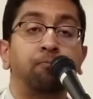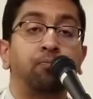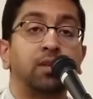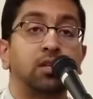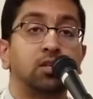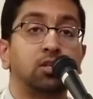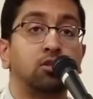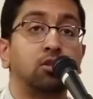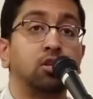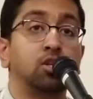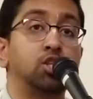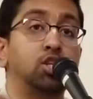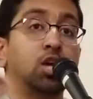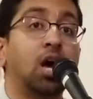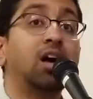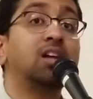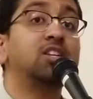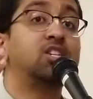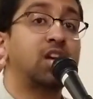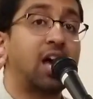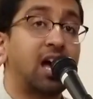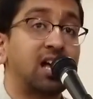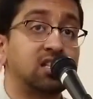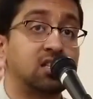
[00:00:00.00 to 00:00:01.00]
So the
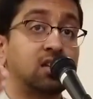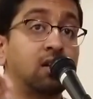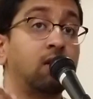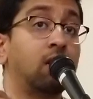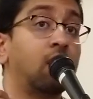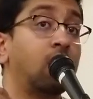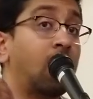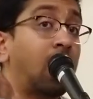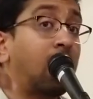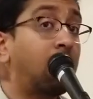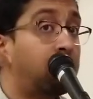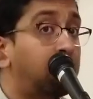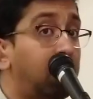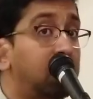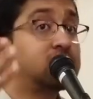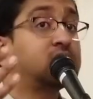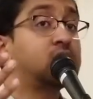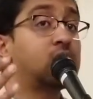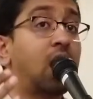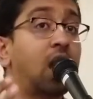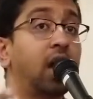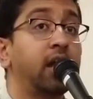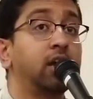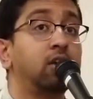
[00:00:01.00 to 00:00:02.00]
judge has a much
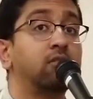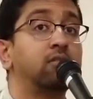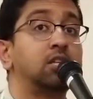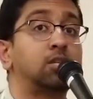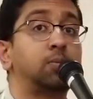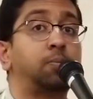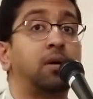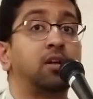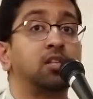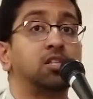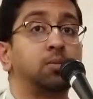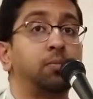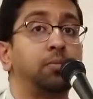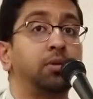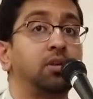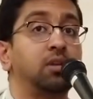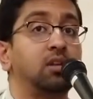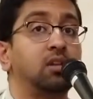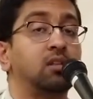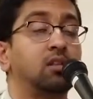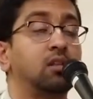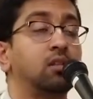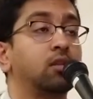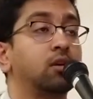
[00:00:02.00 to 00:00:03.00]
higher
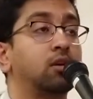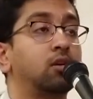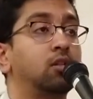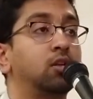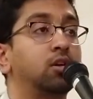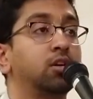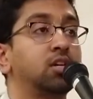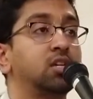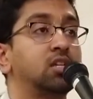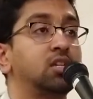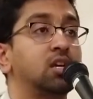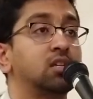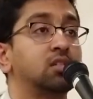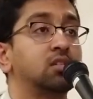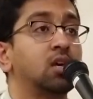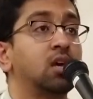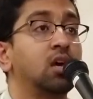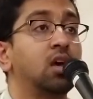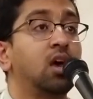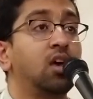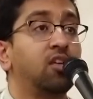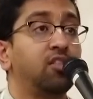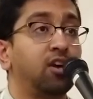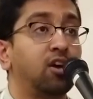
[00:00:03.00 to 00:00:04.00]
responsibility than the clerk does.
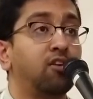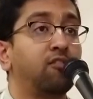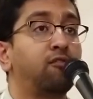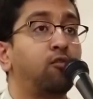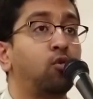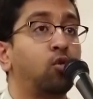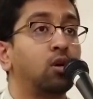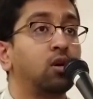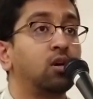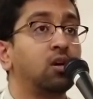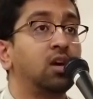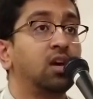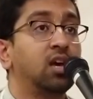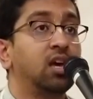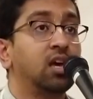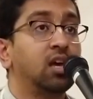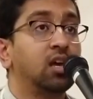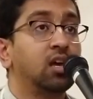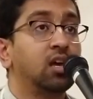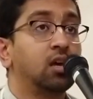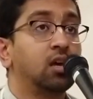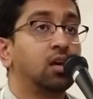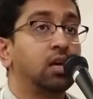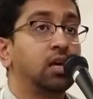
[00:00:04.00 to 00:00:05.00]
Therefore,
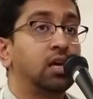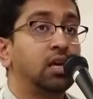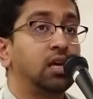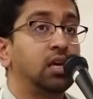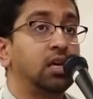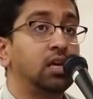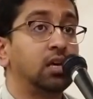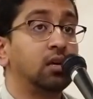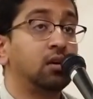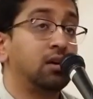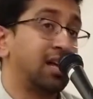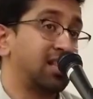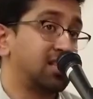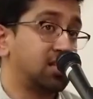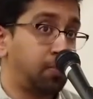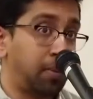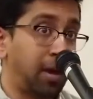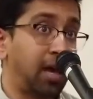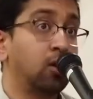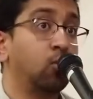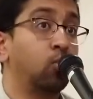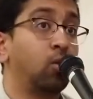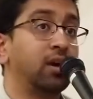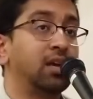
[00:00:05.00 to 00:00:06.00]
he gets
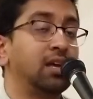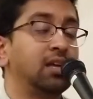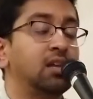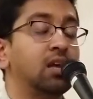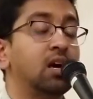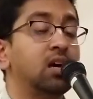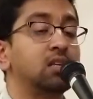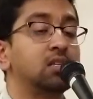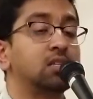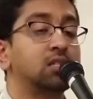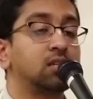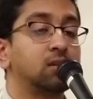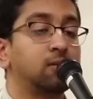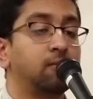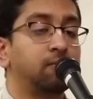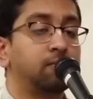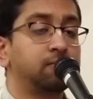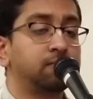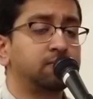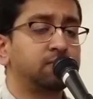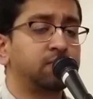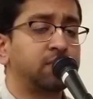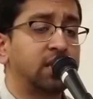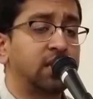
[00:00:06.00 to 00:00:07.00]
paid what he does.
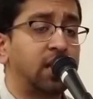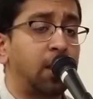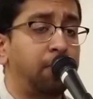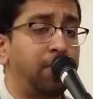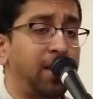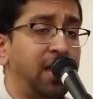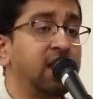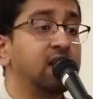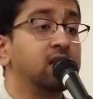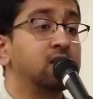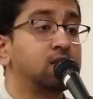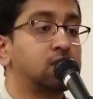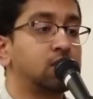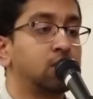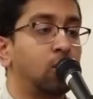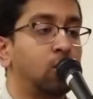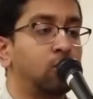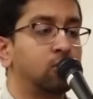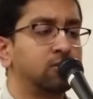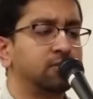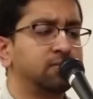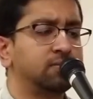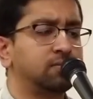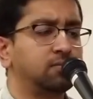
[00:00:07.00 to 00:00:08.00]
He got paid.
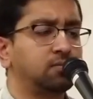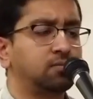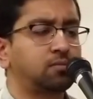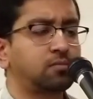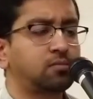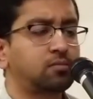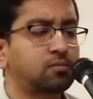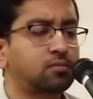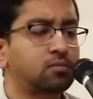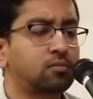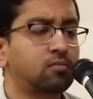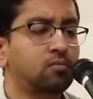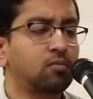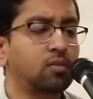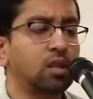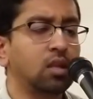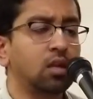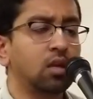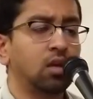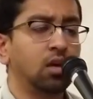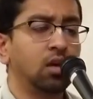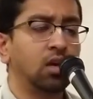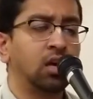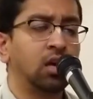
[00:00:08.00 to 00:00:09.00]
So
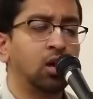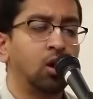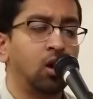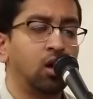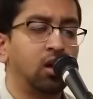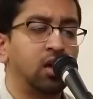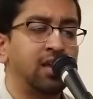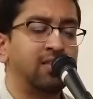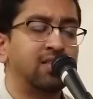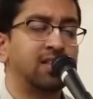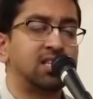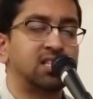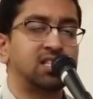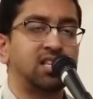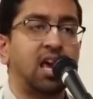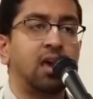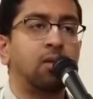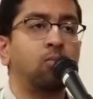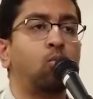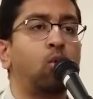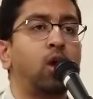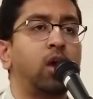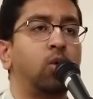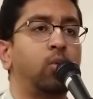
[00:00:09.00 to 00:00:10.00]
in the
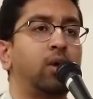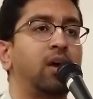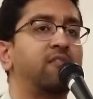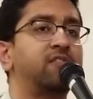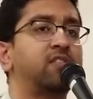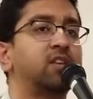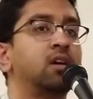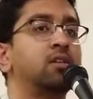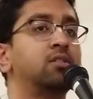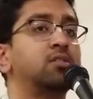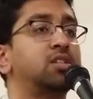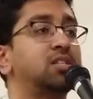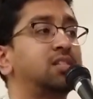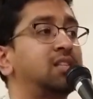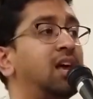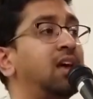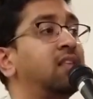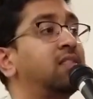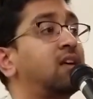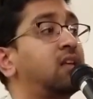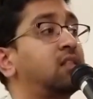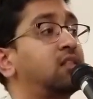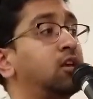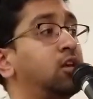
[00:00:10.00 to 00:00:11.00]
same way, we have to
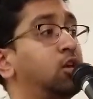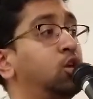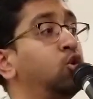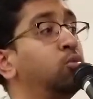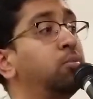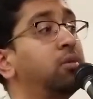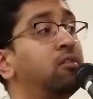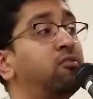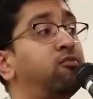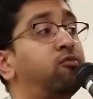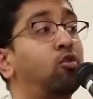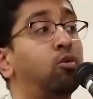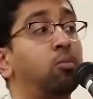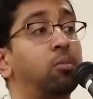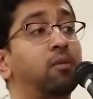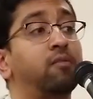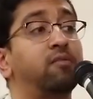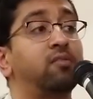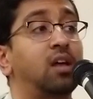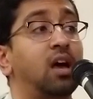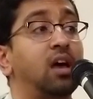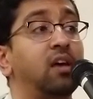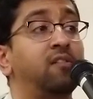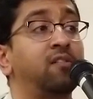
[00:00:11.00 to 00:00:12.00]
understand that the human form of
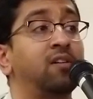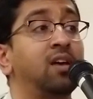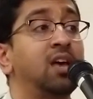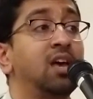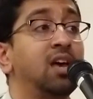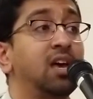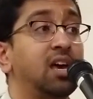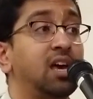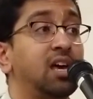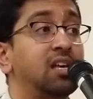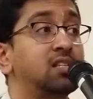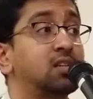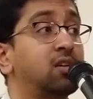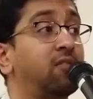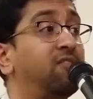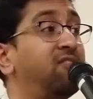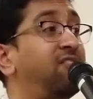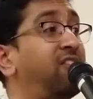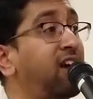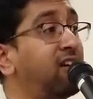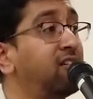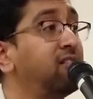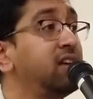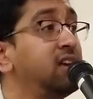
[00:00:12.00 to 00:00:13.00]
life is a
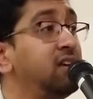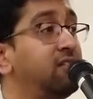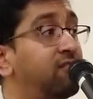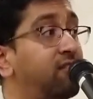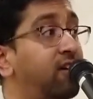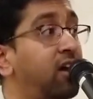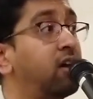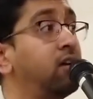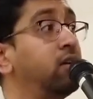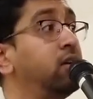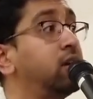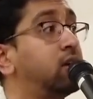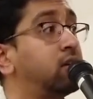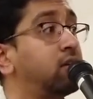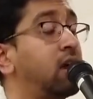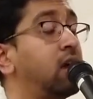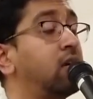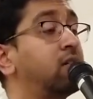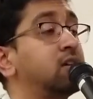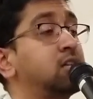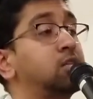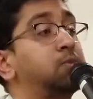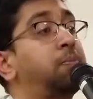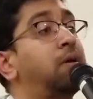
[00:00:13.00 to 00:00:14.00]
very, very
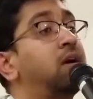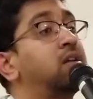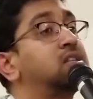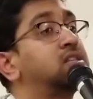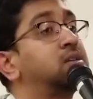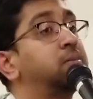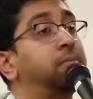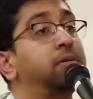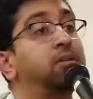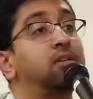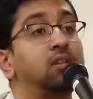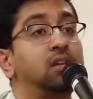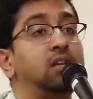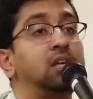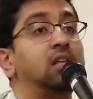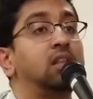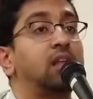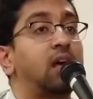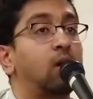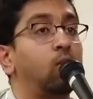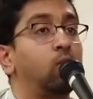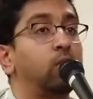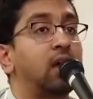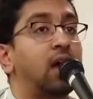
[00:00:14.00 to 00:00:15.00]
great responsibility
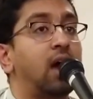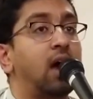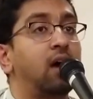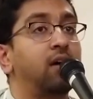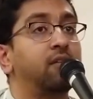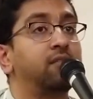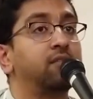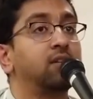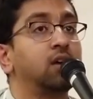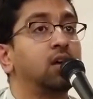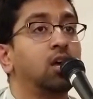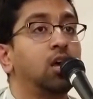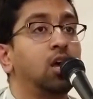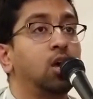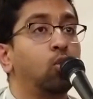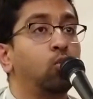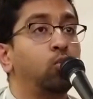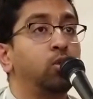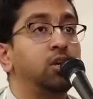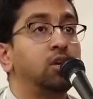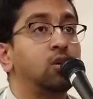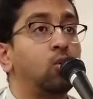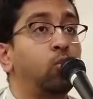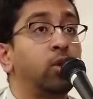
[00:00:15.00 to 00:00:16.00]
that we have.
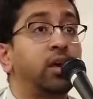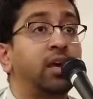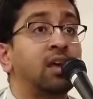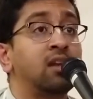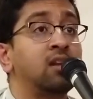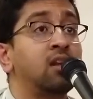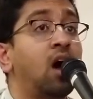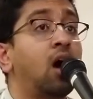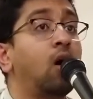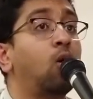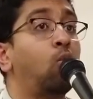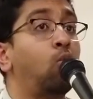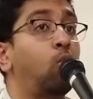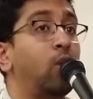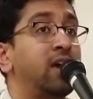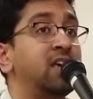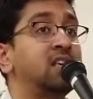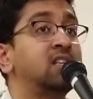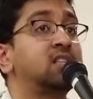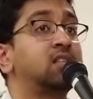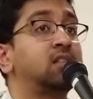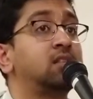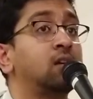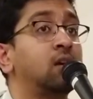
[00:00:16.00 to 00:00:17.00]
We cannot
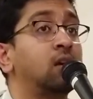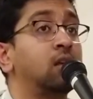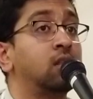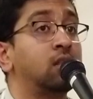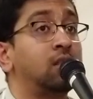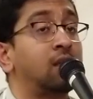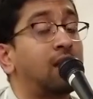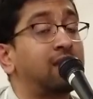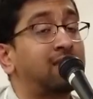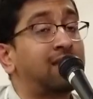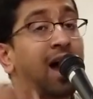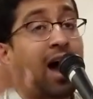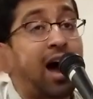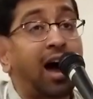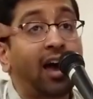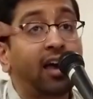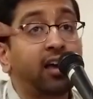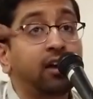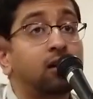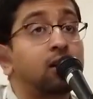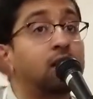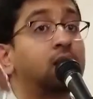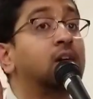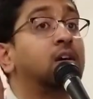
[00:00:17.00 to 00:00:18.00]
waste the
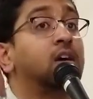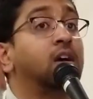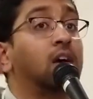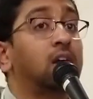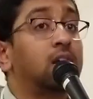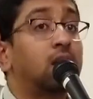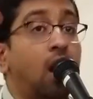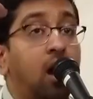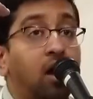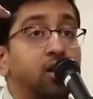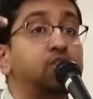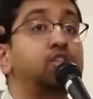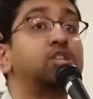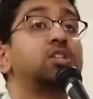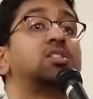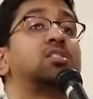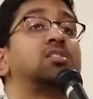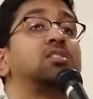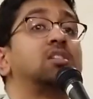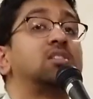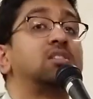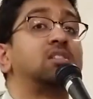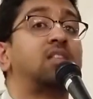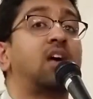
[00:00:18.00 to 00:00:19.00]
higher
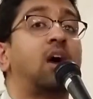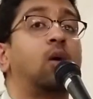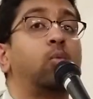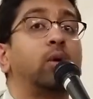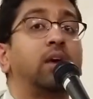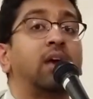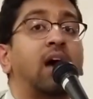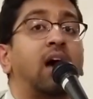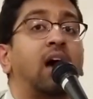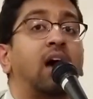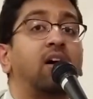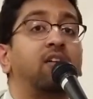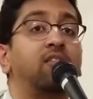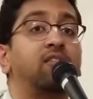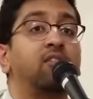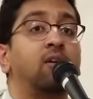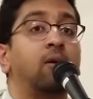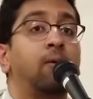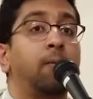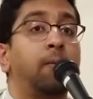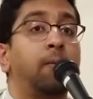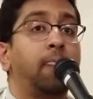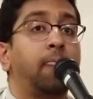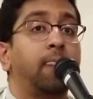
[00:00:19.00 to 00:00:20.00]
consciousness that we have
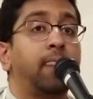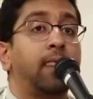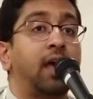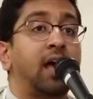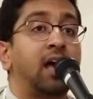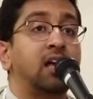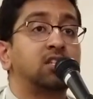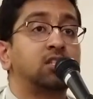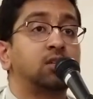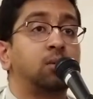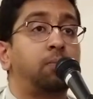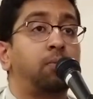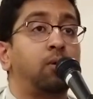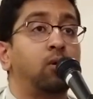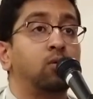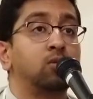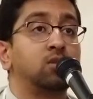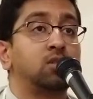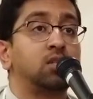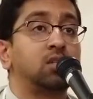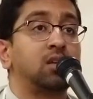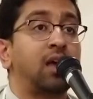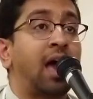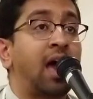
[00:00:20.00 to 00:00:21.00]
as
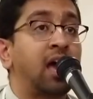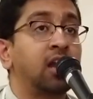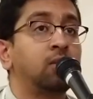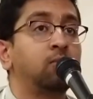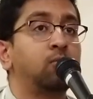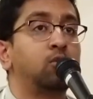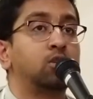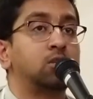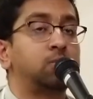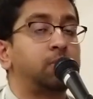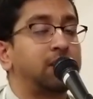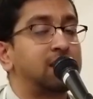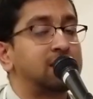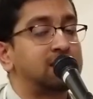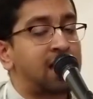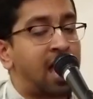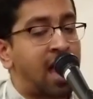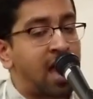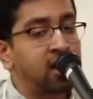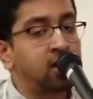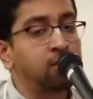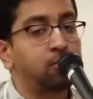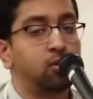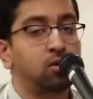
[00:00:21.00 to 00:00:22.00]
opposed to animals, because
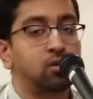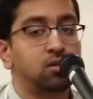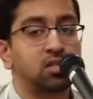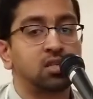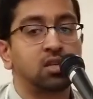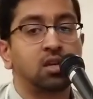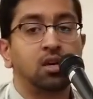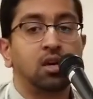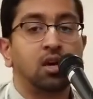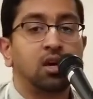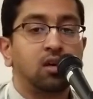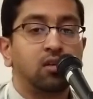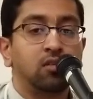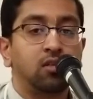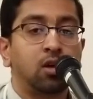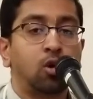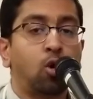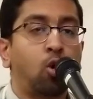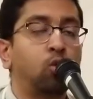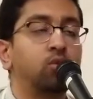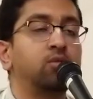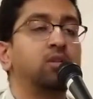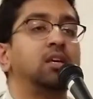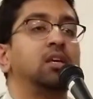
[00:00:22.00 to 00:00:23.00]
animals, their
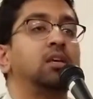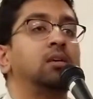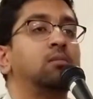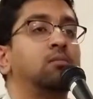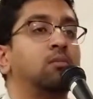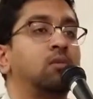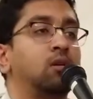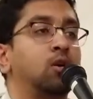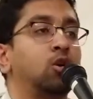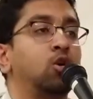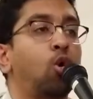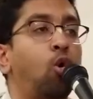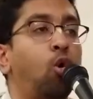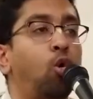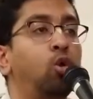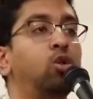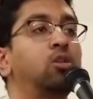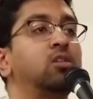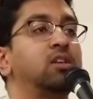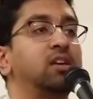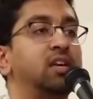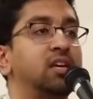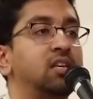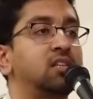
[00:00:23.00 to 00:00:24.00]
only
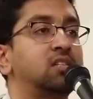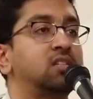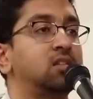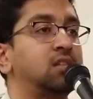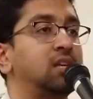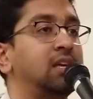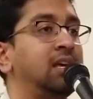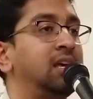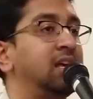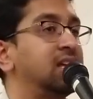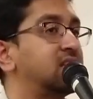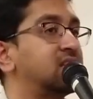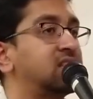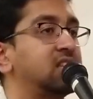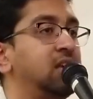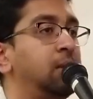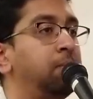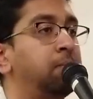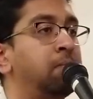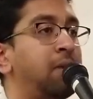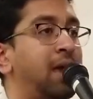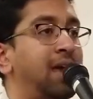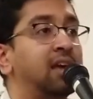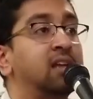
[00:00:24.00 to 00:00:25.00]
goal is to eat,
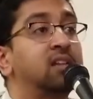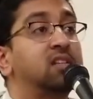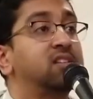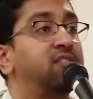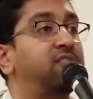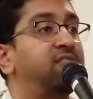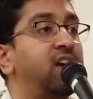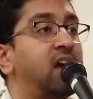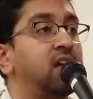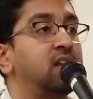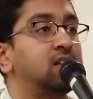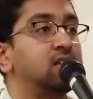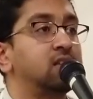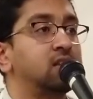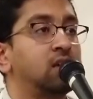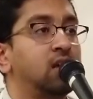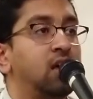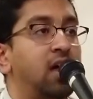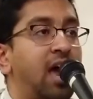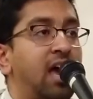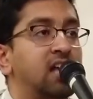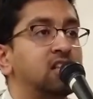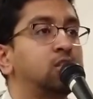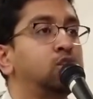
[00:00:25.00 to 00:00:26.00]
sleep, mate, and defend.
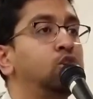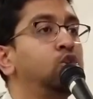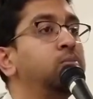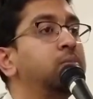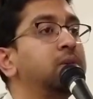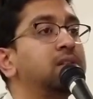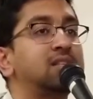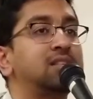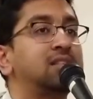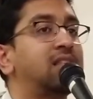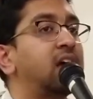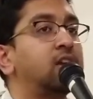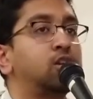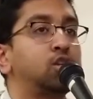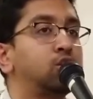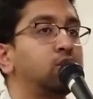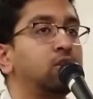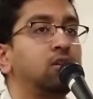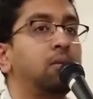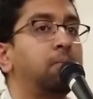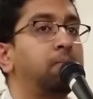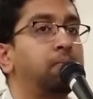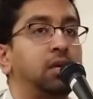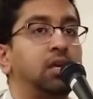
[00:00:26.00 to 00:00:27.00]
As humans, that
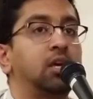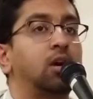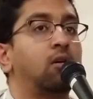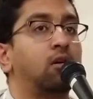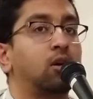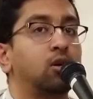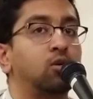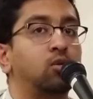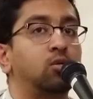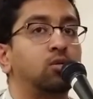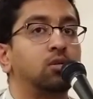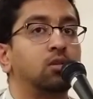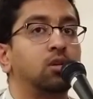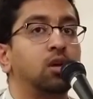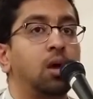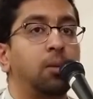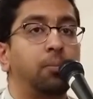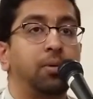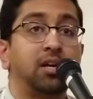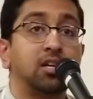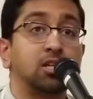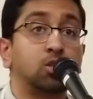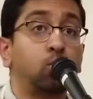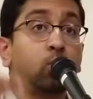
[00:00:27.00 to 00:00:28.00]
shouldn't be our goal,
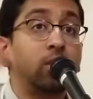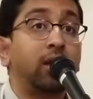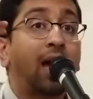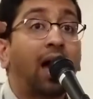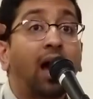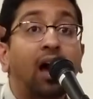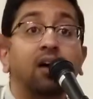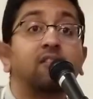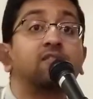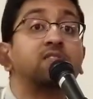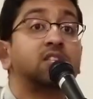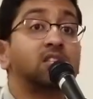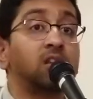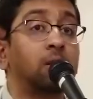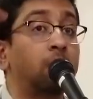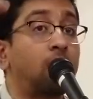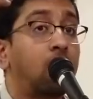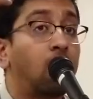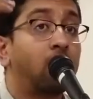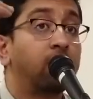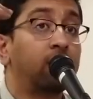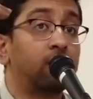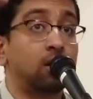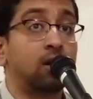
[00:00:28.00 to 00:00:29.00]
because we have some
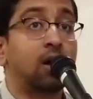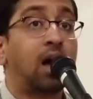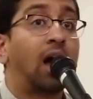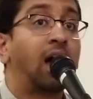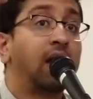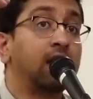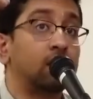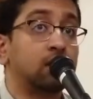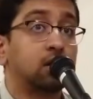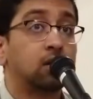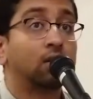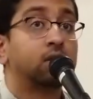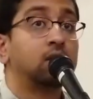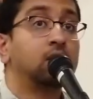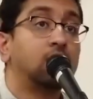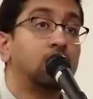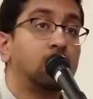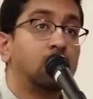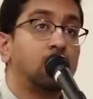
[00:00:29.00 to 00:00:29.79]
other higher